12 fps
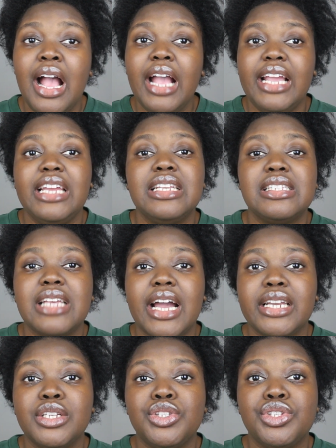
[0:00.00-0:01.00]
he
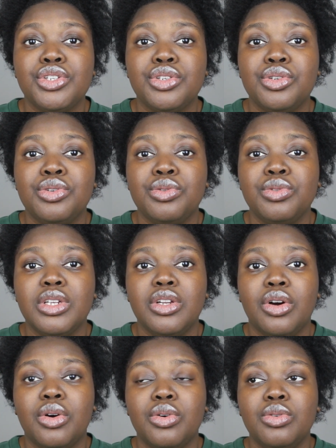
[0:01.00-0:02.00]
decided to, you
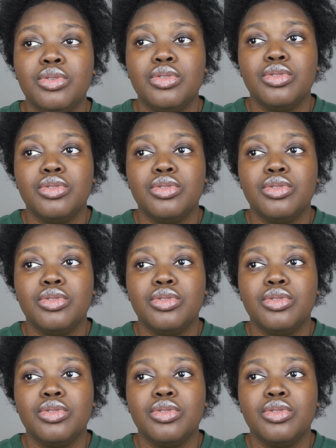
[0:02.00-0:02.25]
know,